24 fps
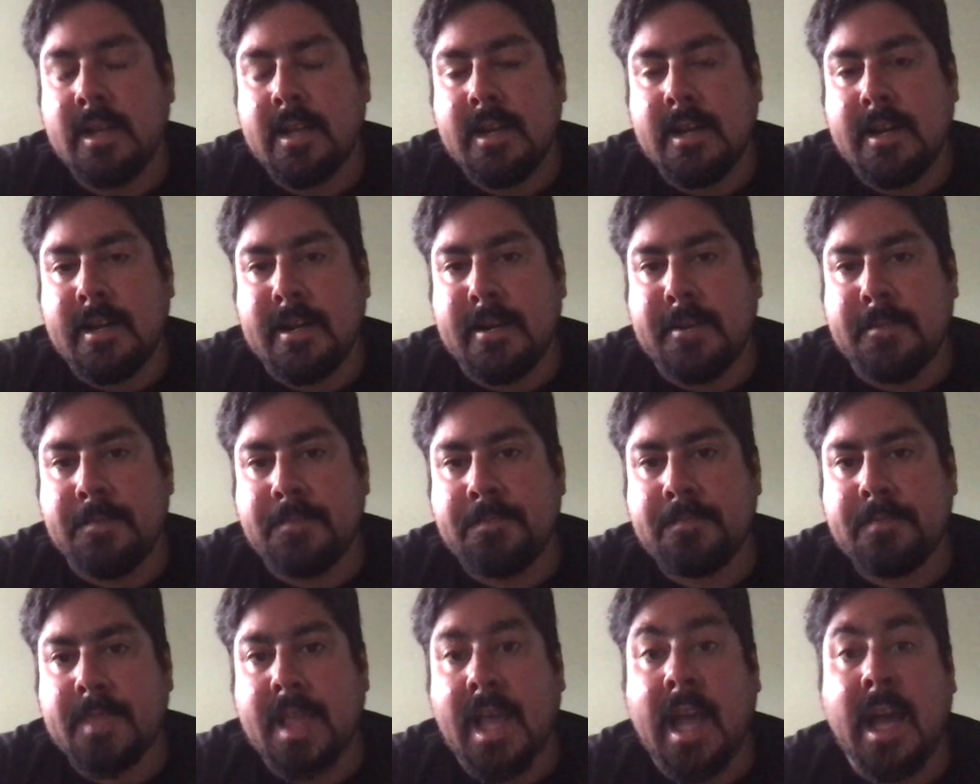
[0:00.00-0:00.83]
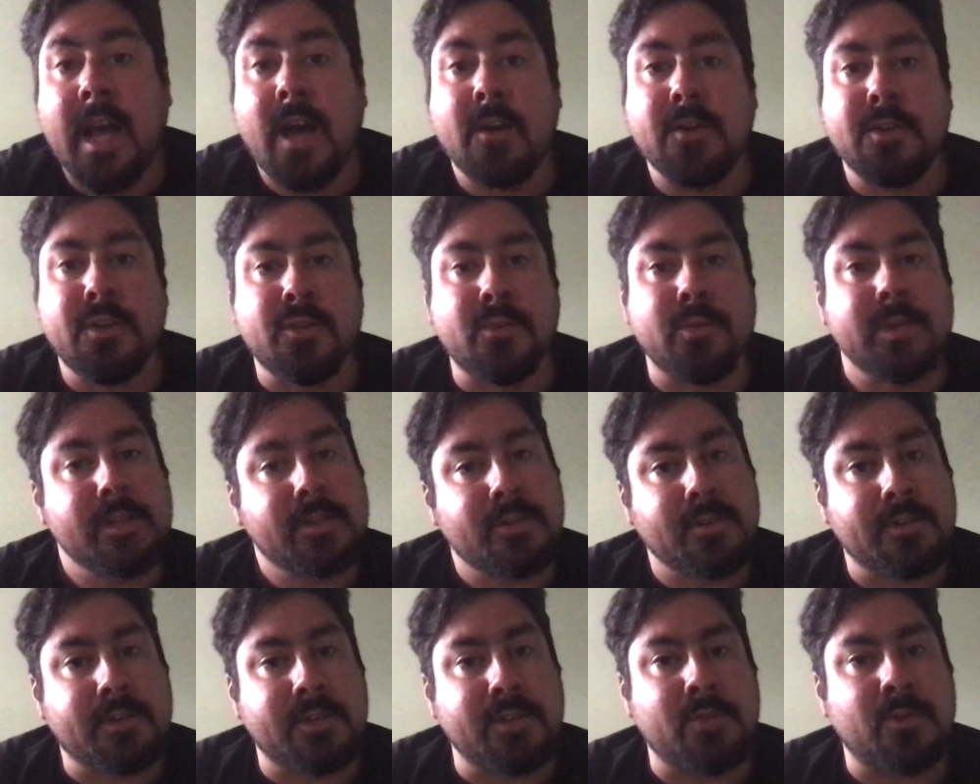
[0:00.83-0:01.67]
how your
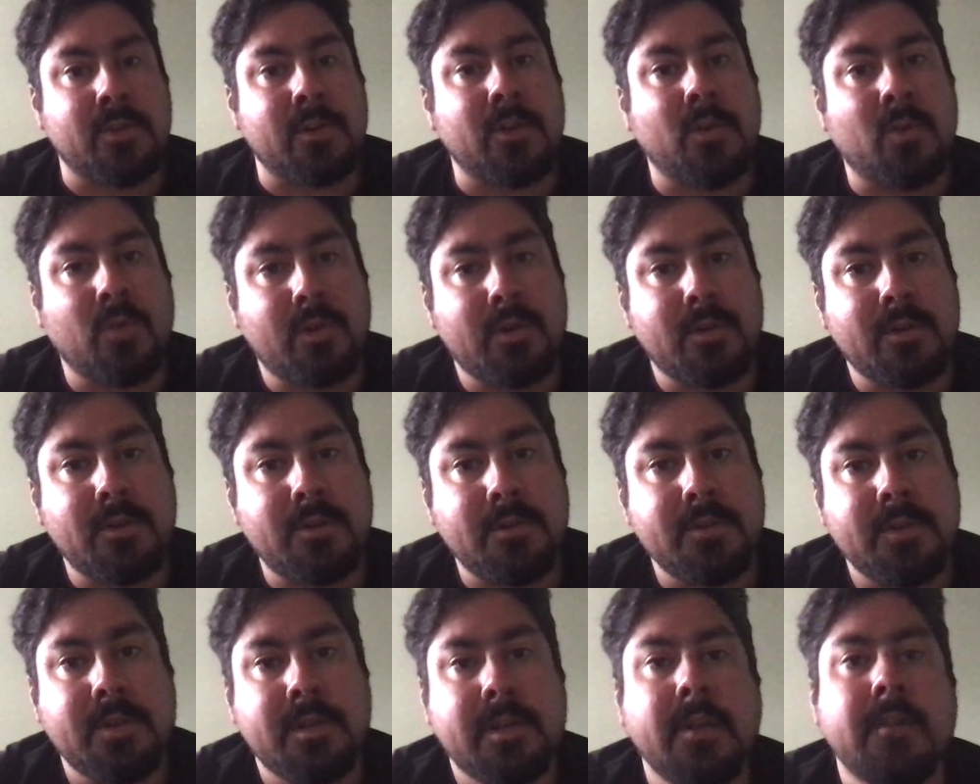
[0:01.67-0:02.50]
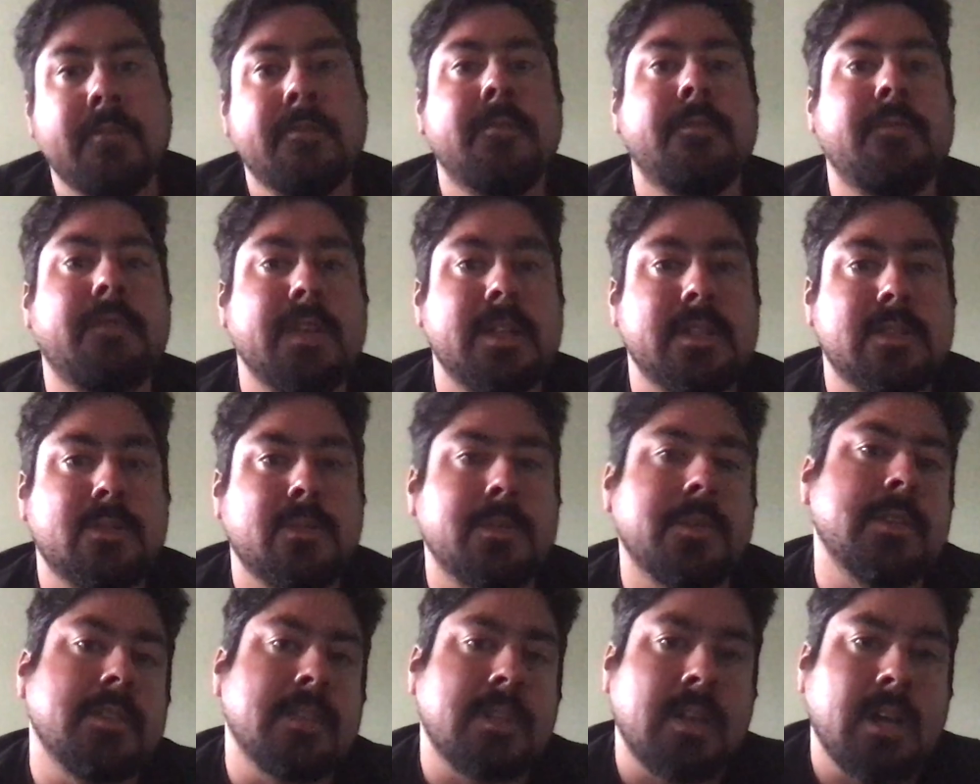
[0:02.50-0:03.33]
research in the real world fits
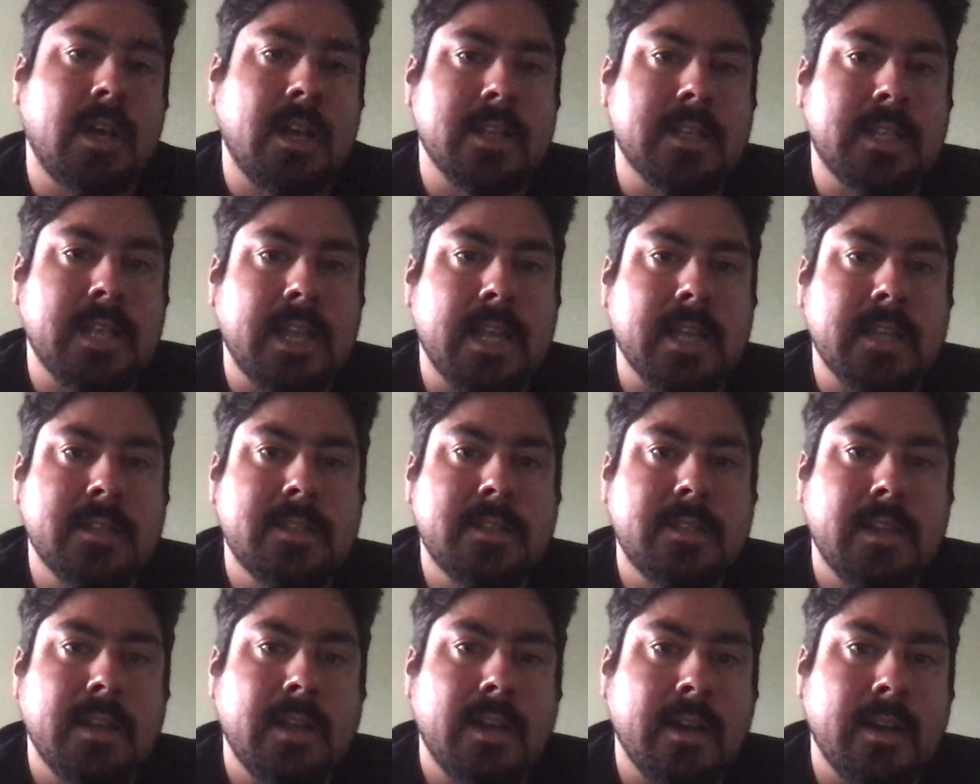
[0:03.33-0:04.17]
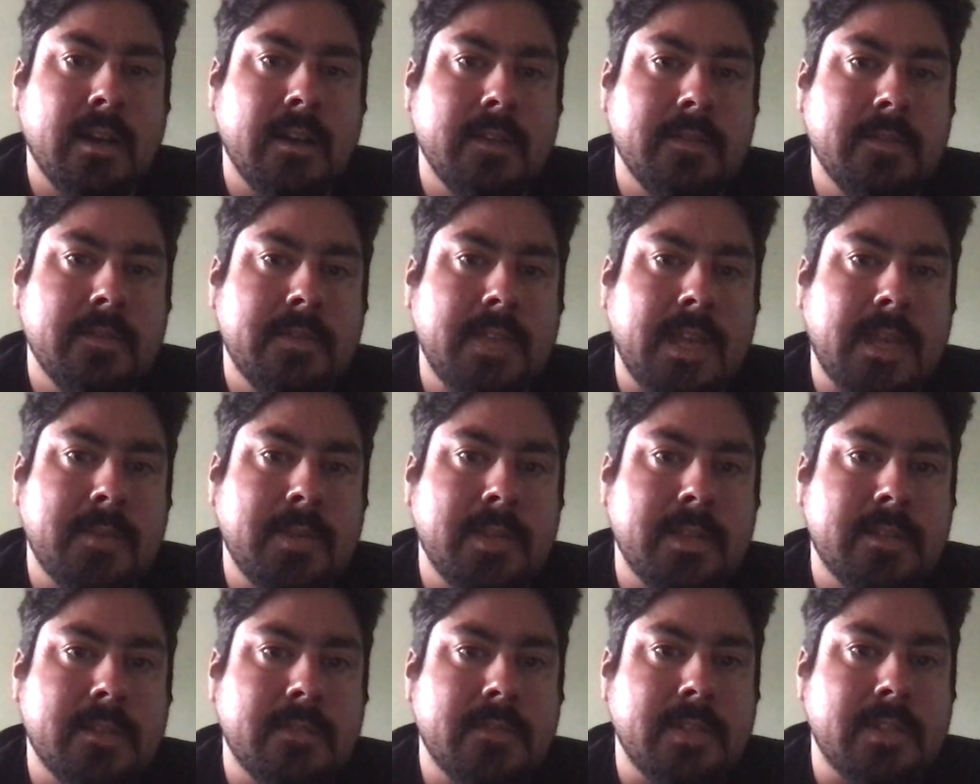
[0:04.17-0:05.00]
within the context of that
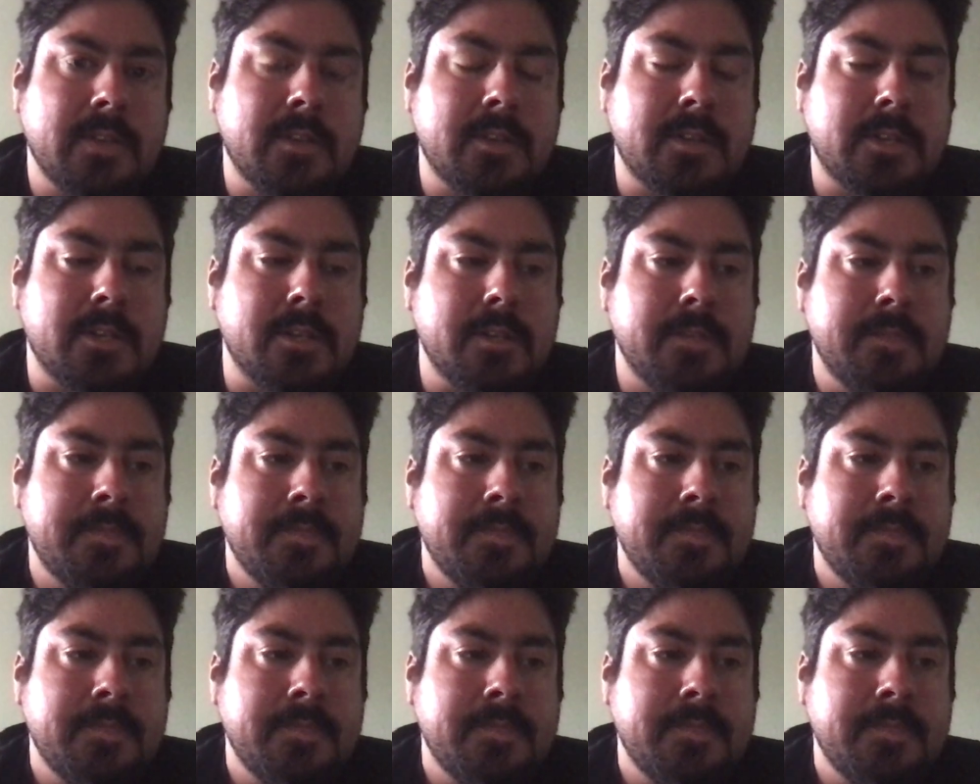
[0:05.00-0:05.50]
piece of literature.